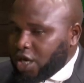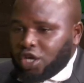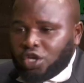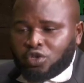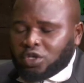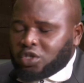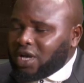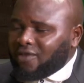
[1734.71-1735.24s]
It
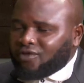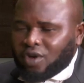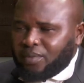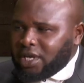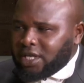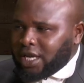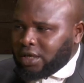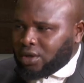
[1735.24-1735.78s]
doesn't have to
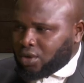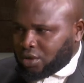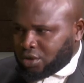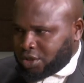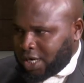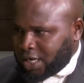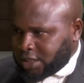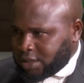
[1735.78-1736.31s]
be in any
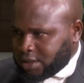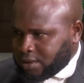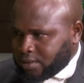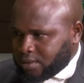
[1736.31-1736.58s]
contract.